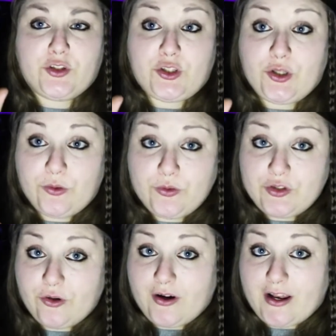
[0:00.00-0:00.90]
to
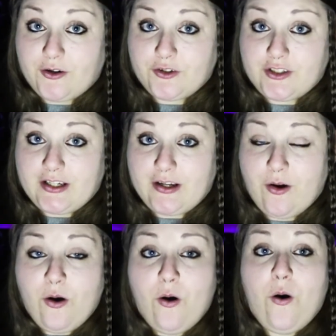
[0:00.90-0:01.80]
use your energy
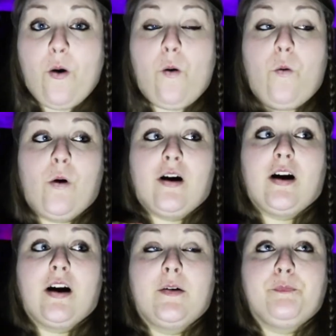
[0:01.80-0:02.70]

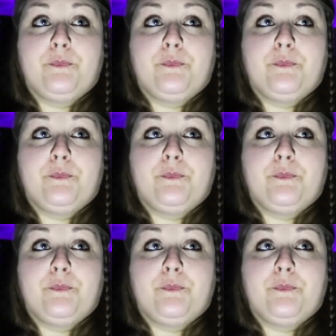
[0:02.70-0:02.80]
or